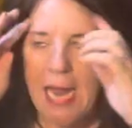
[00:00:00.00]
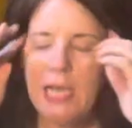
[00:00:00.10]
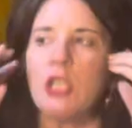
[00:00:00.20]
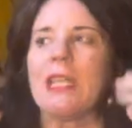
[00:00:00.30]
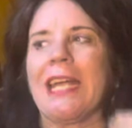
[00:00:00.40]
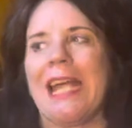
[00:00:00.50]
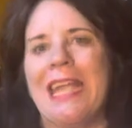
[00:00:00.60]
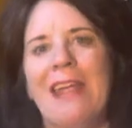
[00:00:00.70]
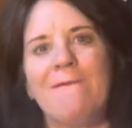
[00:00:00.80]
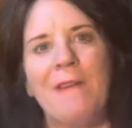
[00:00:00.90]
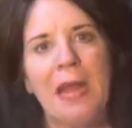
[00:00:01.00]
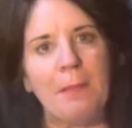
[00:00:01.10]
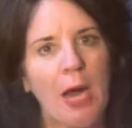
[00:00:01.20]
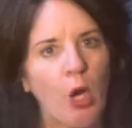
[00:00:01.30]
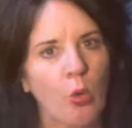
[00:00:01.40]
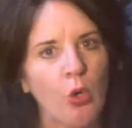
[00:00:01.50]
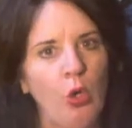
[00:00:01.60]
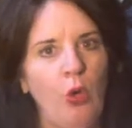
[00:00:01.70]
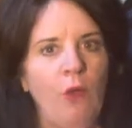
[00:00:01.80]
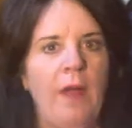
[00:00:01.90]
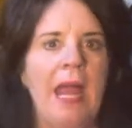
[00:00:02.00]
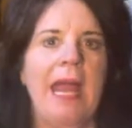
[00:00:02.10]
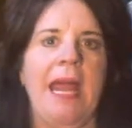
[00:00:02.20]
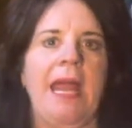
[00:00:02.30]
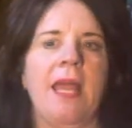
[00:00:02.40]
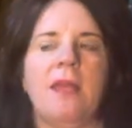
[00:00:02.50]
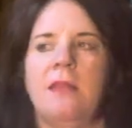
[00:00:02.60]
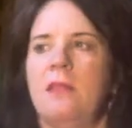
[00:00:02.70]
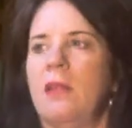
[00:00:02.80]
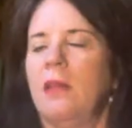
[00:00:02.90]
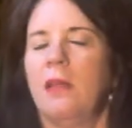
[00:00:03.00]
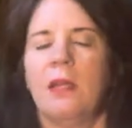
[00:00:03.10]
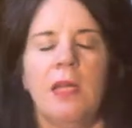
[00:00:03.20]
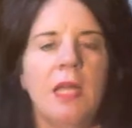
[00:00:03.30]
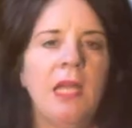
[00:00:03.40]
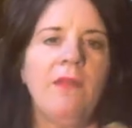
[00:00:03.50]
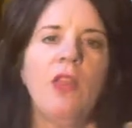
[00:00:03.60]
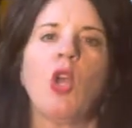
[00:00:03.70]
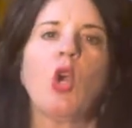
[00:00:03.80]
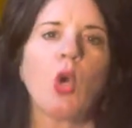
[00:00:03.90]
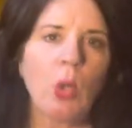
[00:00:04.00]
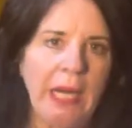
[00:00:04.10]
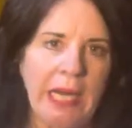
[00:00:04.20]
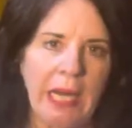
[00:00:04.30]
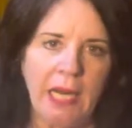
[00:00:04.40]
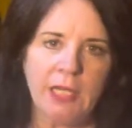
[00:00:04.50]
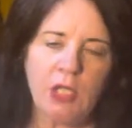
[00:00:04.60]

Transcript: It's just like I can't find my groove and even the greeting.